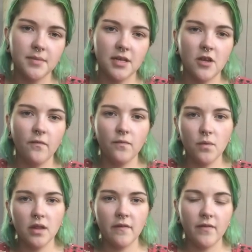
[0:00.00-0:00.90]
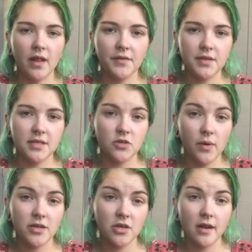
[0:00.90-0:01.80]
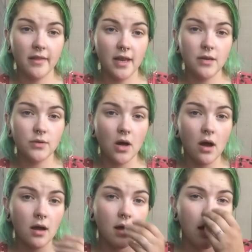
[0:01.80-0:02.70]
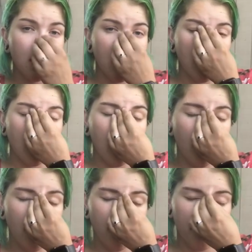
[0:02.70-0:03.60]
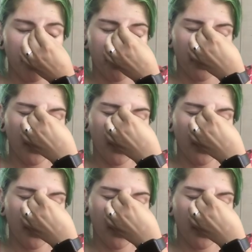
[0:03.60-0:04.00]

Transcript: like you really feel out the situation and then you talk. And